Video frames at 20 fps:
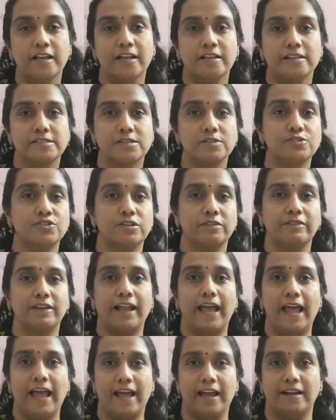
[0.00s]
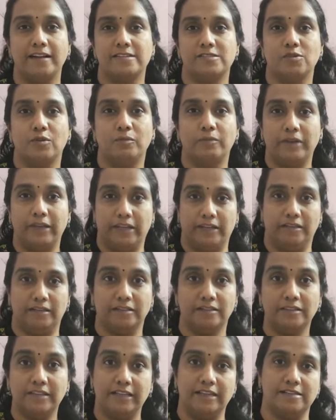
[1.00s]
So she will add so many
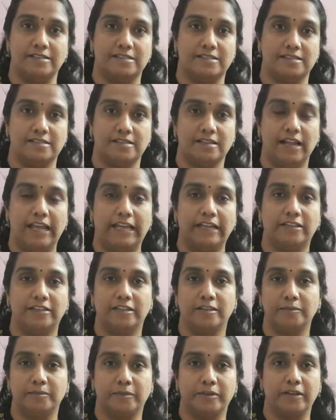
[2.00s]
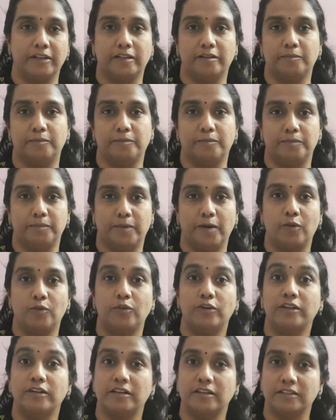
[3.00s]
things like turmeric
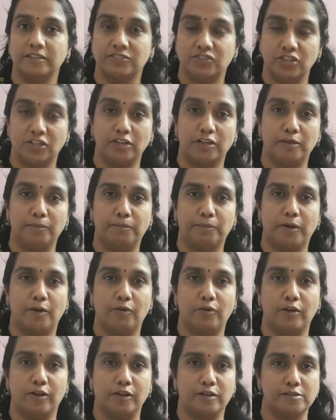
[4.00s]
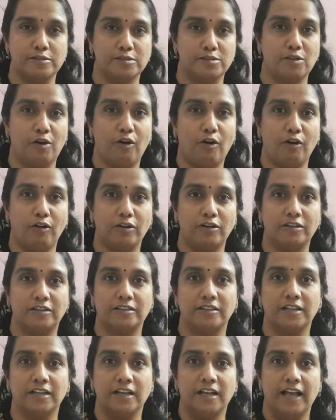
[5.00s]
powder, chili powder, salt,
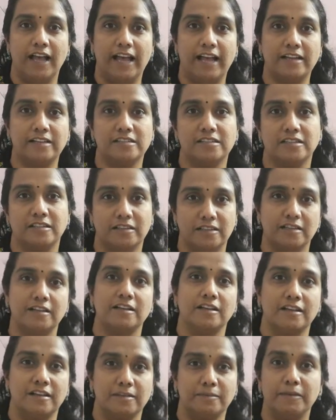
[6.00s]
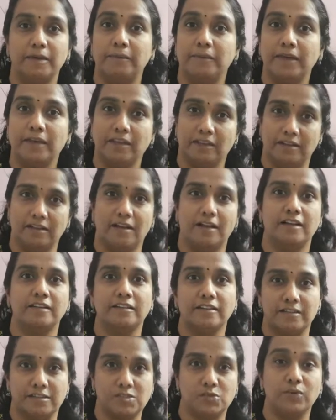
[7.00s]
and maybe
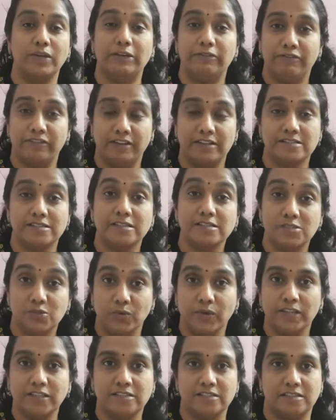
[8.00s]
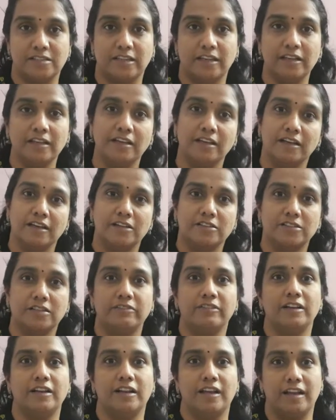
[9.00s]
others. If it is a sweet thing, she
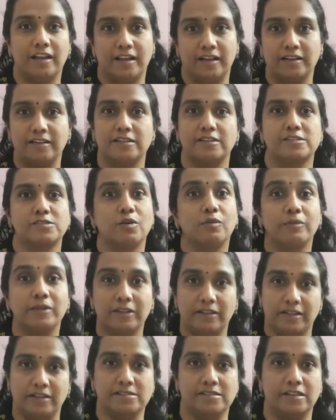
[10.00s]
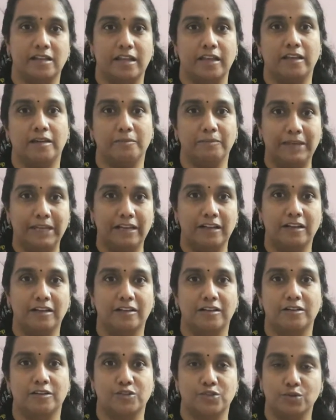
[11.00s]
will add so many things like
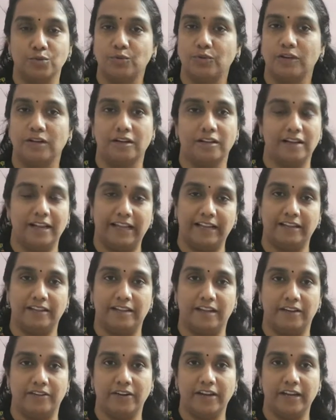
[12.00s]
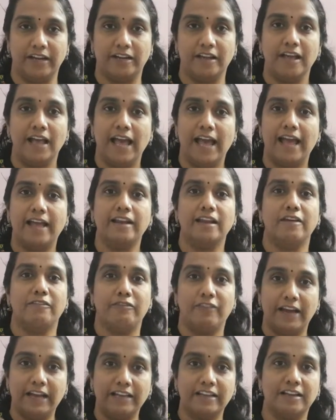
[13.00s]
milk, sugar, like that, right? And
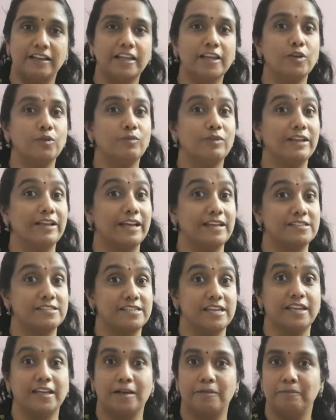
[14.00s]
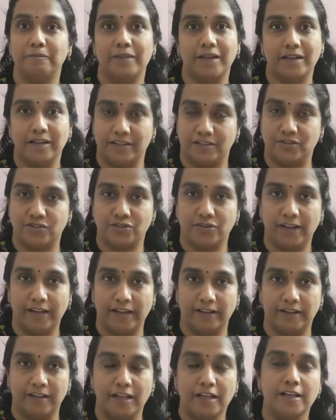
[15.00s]
finally you will get a yummy dish,
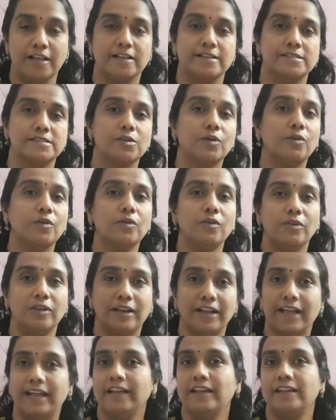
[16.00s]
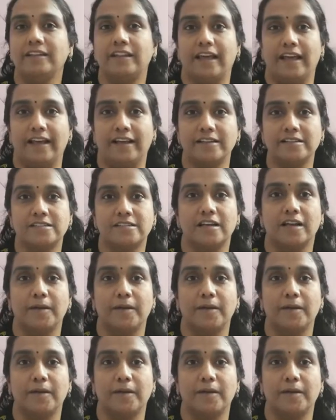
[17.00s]
right? So like that